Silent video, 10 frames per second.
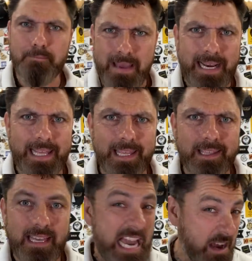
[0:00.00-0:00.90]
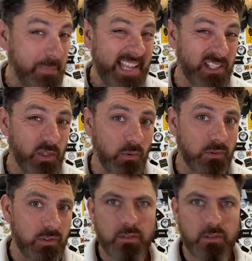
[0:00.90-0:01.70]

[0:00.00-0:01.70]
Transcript: mallet out of pencils,